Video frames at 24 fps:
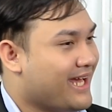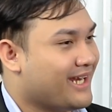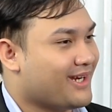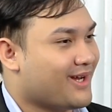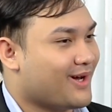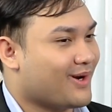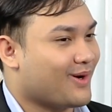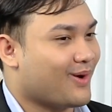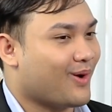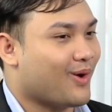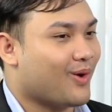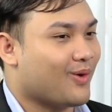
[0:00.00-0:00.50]
and
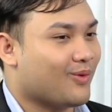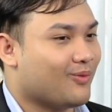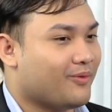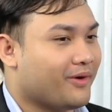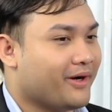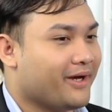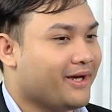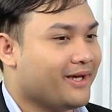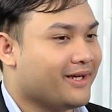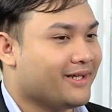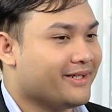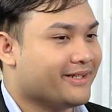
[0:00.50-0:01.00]
not
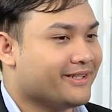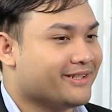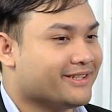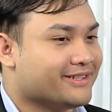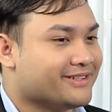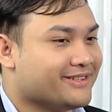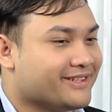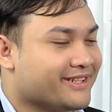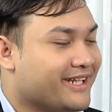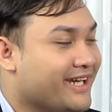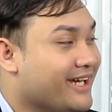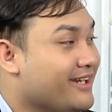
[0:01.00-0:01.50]
always
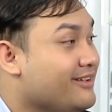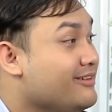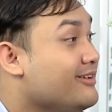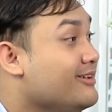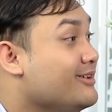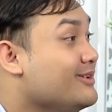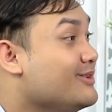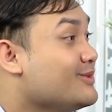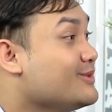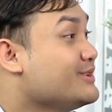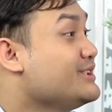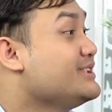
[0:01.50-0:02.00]
to get
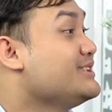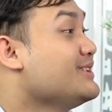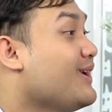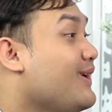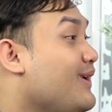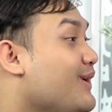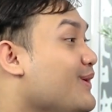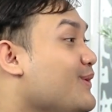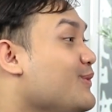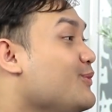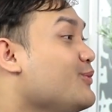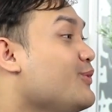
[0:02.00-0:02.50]
the
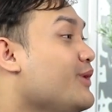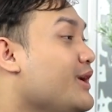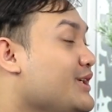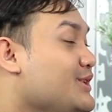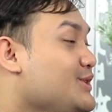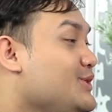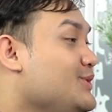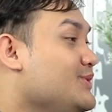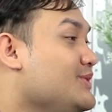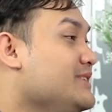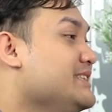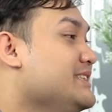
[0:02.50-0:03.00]
result what you